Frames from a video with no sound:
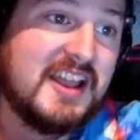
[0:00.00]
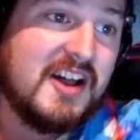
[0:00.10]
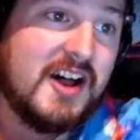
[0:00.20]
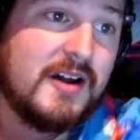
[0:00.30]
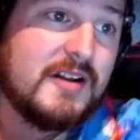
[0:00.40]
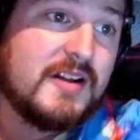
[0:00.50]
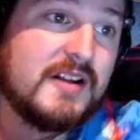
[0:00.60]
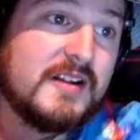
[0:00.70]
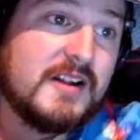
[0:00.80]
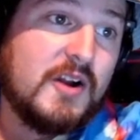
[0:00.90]
Uh,
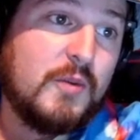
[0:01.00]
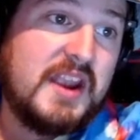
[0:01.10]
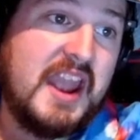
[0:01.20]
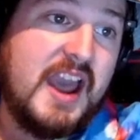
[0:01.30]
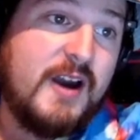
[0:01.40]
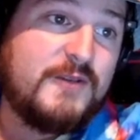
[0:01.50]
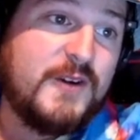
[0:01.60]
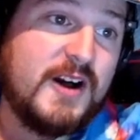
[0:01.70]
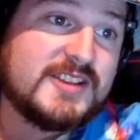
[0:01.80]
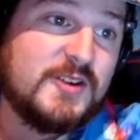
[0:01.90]
we have
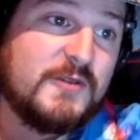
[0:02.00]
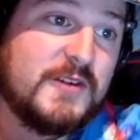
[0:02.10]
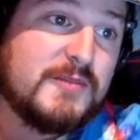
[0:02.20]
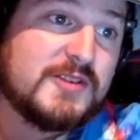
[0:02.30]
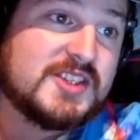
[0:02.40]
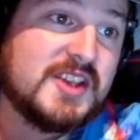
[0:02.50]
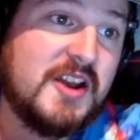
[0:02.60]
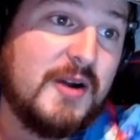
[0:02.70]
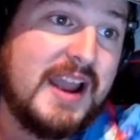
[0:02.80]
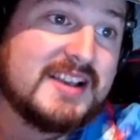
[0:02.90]
uh, Sophie
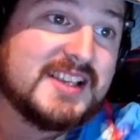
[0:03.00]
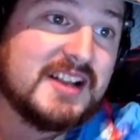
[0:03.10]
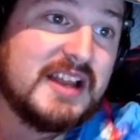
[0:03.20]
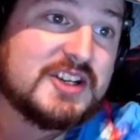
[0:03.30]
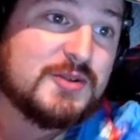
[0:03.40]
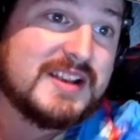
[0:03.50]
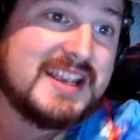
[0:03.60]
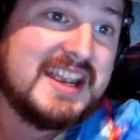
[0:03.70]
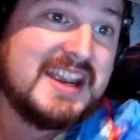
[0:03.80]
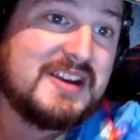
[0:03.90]
Marceau as Elektra
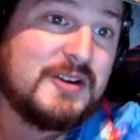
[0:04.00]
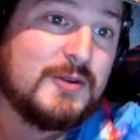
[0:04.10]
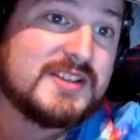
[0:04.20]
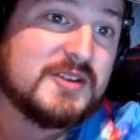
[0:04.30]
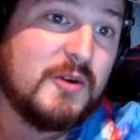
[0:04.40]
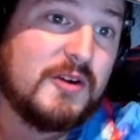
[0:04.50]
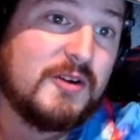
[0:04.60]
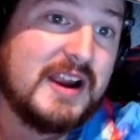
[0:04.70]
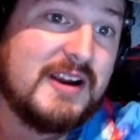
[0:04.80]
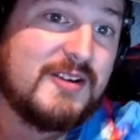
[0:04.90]
King, who is an
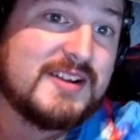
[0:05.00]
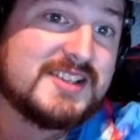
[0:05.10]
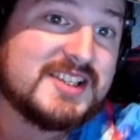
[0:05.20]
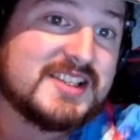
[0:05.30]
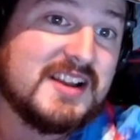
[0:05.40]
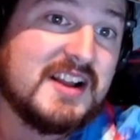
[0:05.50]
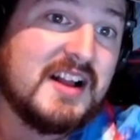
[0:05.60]
oil heiress